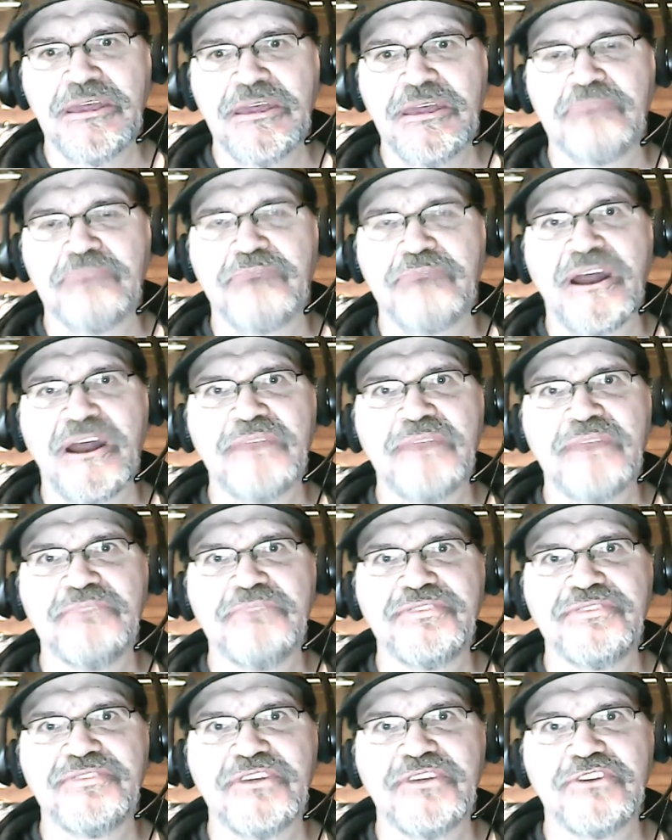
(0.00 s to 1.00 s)
and buying
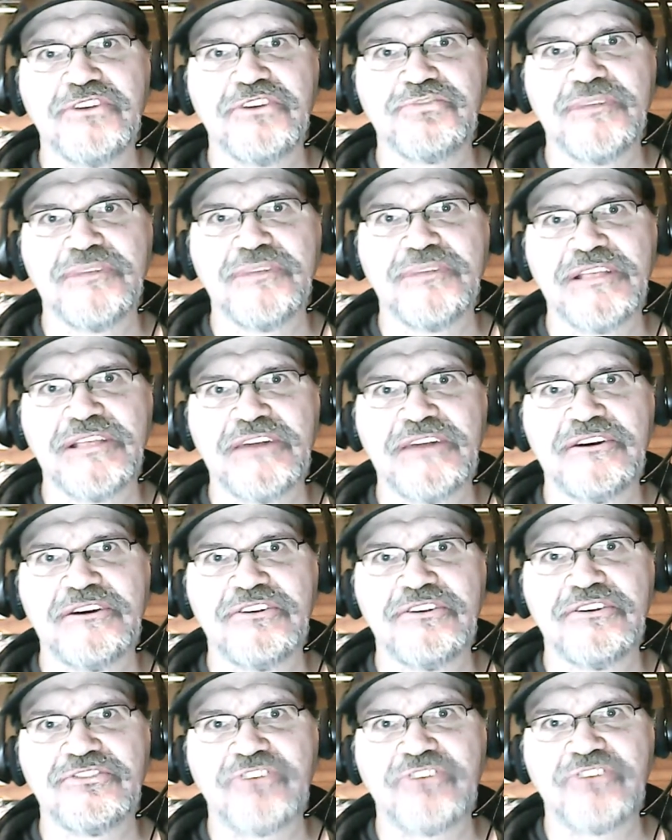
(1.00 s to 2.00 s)
me things related
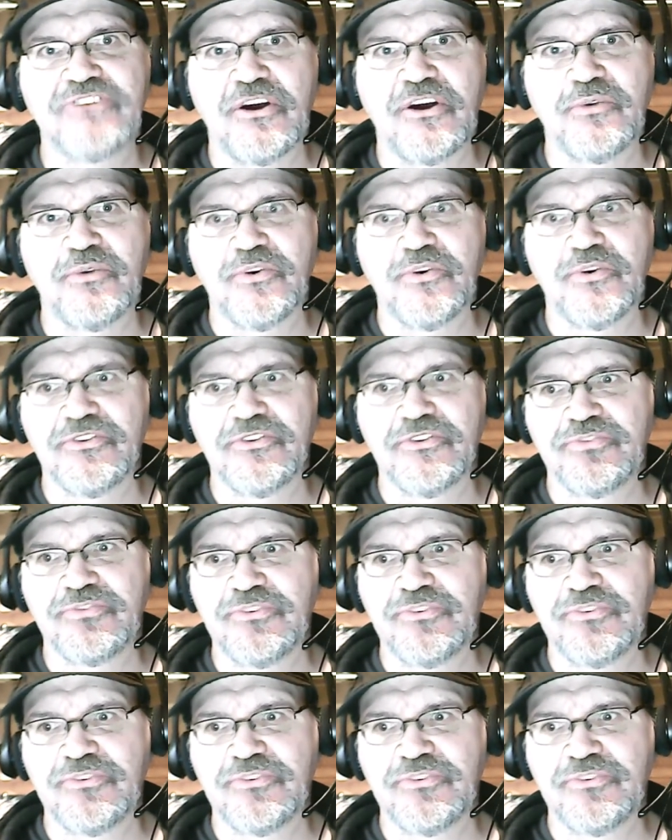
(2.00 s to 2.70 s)
to Star Wars,